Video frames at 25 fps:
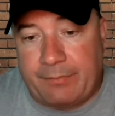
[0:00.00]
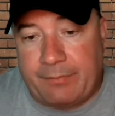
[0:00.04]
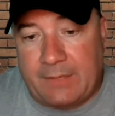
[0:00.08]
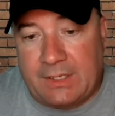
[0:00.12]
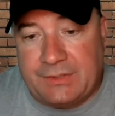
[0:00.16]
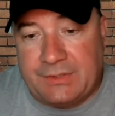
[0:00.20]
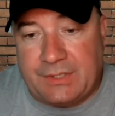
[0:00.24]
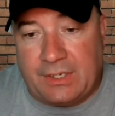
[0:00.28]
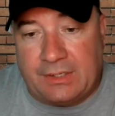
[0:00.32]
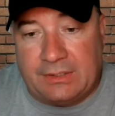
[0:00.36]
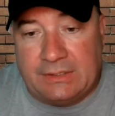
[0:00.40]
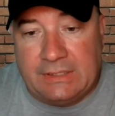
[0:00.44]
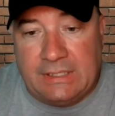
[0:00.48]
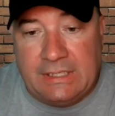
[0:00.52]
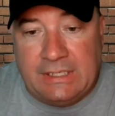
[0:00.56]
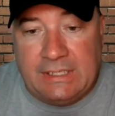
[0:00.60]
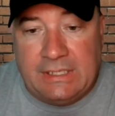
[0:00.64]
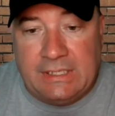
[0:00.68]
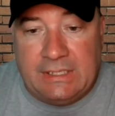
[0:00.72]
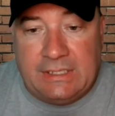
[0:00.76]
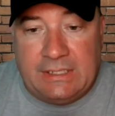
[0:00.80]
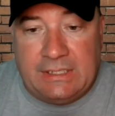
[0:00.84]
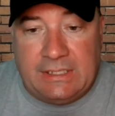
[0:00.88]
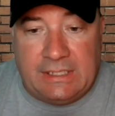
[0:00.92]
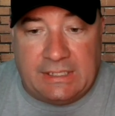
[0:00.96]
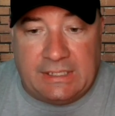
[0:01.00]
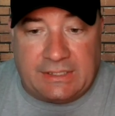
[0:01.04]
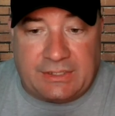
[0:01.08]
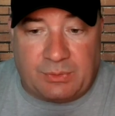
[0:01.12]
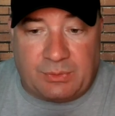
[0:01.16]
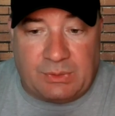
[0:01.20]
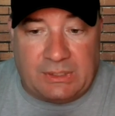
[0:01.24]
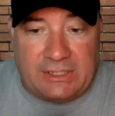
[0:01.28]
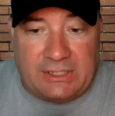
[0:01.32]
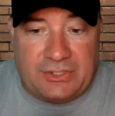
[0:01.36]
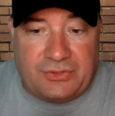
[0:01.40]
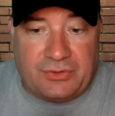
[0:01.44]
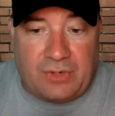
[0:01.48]
So it's a
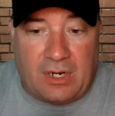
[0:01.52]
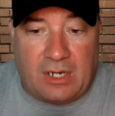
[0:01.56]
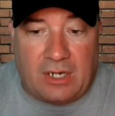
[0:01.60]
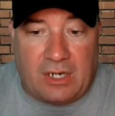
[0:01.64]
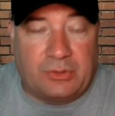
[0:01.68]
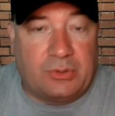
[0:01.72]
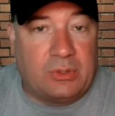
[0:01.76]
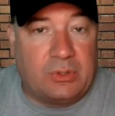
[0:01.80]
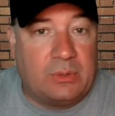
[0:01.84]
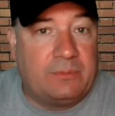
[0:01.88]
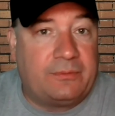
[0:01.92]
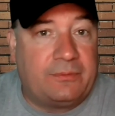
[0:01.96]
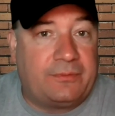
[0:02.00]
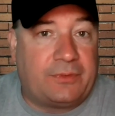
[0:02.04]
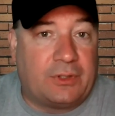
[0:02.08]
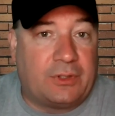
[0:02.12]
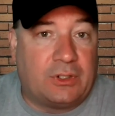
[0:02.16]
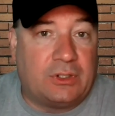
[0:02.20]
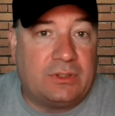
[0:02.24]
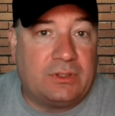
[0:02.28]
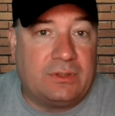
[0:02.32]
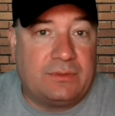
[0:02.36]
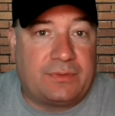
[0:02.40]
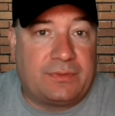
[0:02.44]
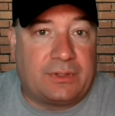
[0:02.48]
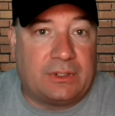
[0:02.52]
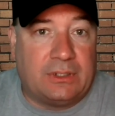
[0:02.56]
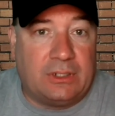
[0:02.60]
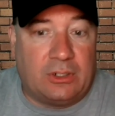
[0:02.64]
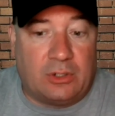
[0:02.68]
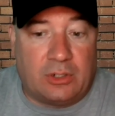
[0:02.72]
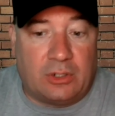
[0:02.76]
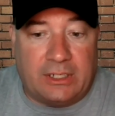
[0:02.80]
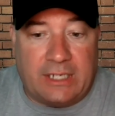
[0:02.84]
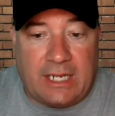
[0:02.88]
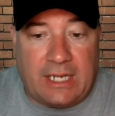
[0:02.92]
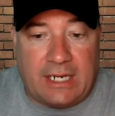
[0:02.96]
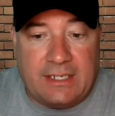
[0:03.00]
really strong group for
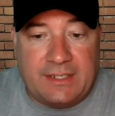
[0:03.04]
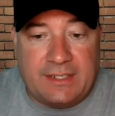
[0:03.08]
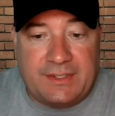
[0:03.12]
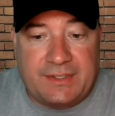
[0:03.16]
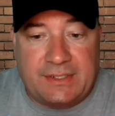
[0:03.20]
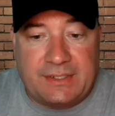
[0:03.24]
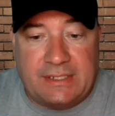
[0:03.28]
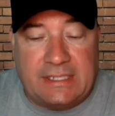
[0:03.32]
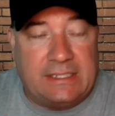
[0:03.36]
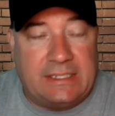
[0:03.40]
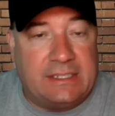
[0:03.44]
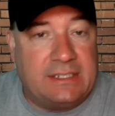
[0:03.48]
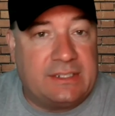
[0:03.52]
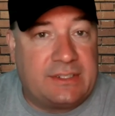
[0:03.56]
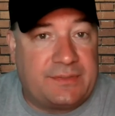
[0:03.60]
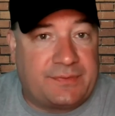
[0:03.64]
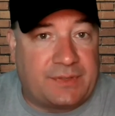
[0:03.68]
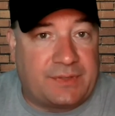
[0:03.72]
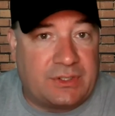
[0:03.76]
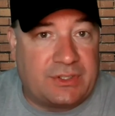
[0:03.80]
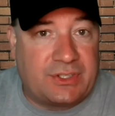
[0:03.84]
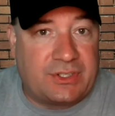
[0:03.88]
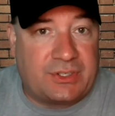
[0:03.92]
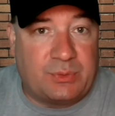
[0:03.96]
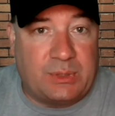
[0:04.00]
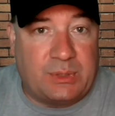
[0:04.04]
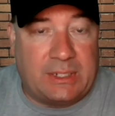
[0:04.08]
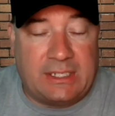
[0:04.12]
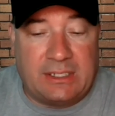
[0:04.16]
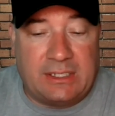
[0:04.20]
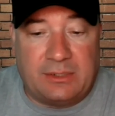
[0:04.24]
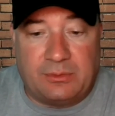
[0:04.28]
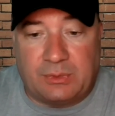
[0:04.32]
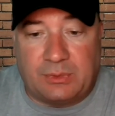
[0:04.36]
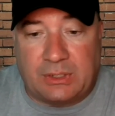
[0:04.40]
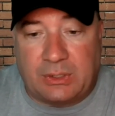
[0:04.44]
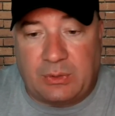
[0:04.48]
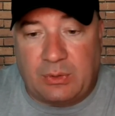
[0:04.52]
Laurinaitis in his first swing
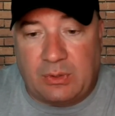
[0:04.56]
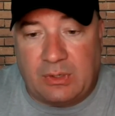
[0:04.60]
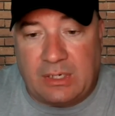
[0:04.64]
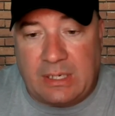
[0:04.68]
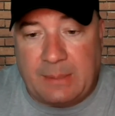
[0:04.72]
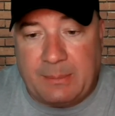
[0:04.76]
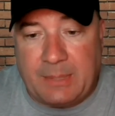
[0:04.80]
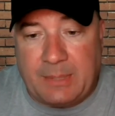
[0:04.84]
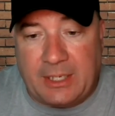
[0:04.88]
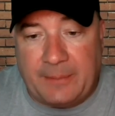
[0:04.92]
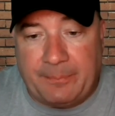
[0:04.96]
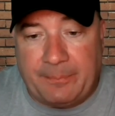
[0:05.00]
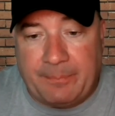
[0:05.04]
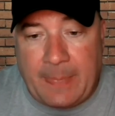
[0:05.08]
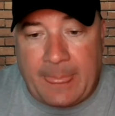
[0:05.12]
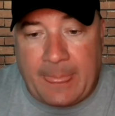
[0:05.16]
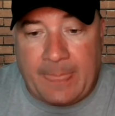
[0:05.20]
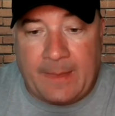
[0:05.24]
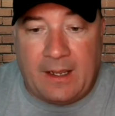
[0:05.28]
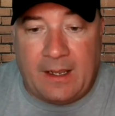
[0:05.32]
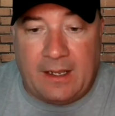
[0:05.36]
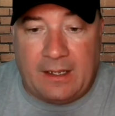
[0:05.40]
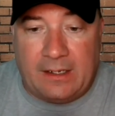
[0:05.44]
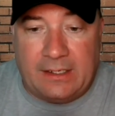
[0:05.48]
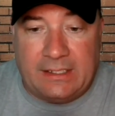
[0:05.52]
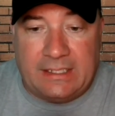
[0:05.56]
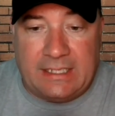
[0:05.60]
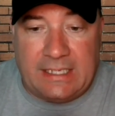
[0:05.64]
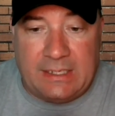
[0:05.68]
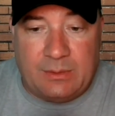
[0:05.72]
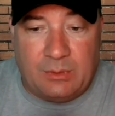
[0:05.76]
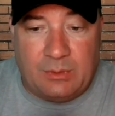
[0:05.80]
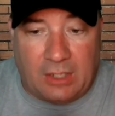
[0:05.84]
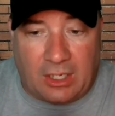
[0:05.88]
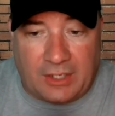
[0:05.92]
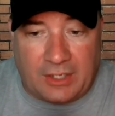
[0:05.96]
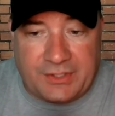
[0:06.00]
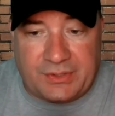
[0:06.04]
at recruiting, but he
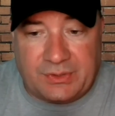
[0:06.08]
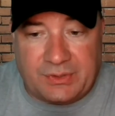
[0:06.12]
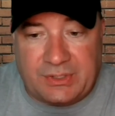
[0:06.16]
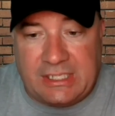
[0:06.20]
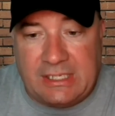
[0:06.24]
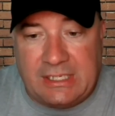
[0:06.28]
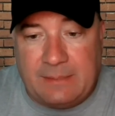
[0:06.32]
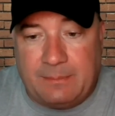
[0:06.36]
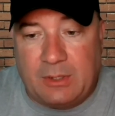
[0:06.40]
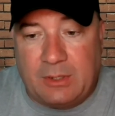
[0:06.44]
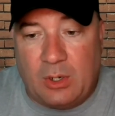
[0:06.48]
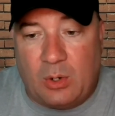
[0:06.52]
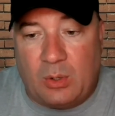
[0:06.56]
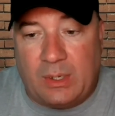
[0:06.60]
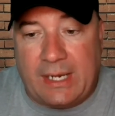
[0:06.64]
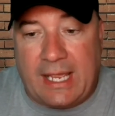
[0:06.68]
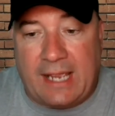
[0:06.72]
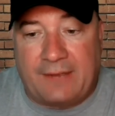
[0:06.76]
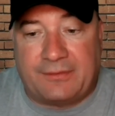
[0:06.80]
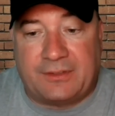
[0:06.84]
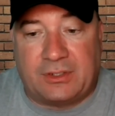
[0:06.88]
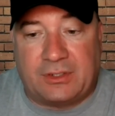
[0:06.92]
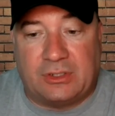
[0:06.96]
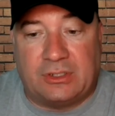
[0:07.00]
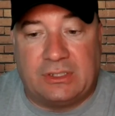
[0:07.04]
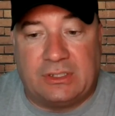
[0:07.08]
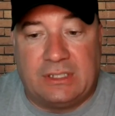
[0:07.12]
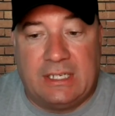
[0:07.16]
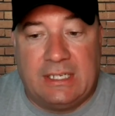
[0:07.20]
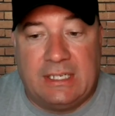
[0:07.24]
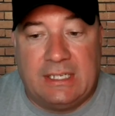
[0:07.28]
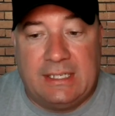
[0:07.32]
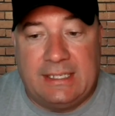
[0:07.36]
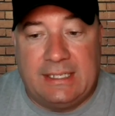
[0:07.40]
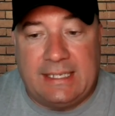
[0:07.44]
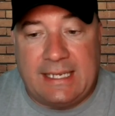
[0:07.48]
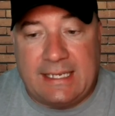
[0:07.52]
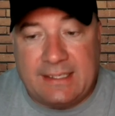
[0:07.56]
will also keep going after
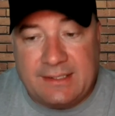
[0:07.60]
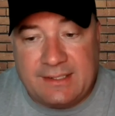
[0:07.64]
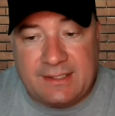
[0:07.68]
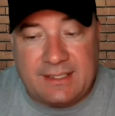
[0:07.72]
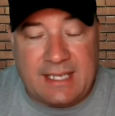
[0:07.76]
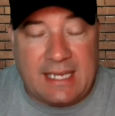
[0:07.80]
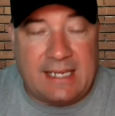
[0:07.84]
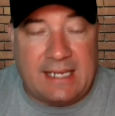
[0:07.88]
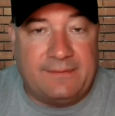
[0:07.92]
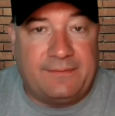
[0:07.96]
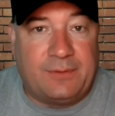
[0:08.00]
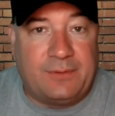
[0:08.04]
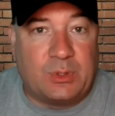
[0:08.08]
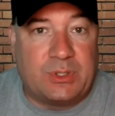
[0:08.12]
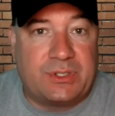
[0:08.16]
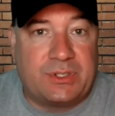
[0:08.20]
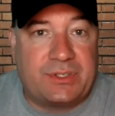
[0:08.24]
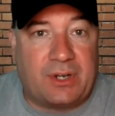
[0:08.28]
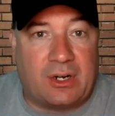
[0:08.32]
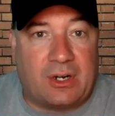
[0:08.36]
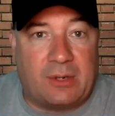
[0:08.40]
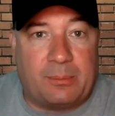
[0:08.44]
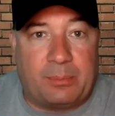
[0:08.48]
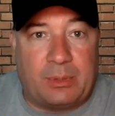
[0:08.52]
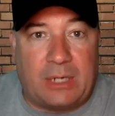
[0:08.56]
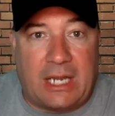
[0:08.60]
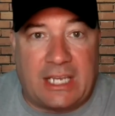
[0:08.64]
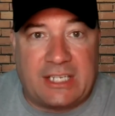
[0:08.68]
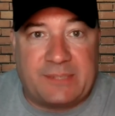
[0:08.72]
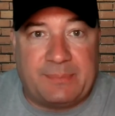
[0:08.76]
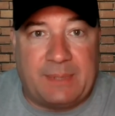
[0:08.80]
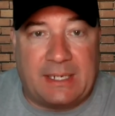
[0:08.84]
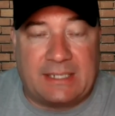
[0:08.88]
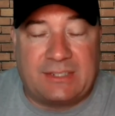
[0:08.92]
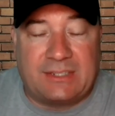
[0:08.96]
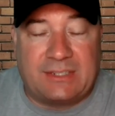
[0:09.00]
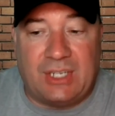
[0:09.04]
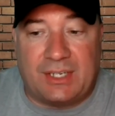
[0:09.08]
in-state four-star
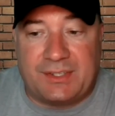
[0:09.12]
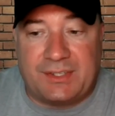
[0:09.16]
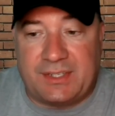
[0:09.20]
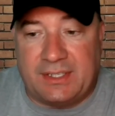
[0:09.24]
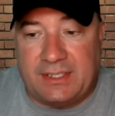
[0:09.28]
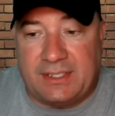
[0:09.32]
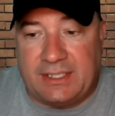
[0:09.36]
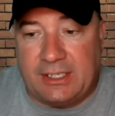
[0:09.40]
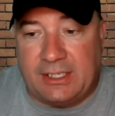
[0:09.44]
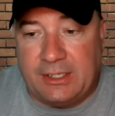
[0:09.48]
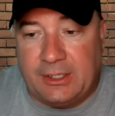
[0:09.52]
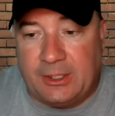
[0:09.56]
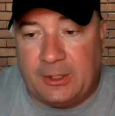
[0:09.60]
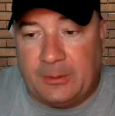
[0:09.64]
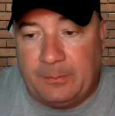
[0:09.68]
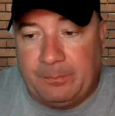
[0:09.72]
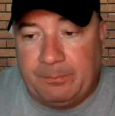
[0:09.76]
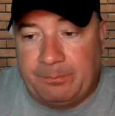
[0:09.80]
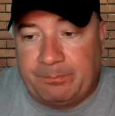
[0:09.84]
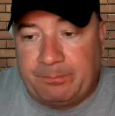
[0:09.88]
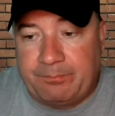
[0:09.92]
prospect Justin Hill.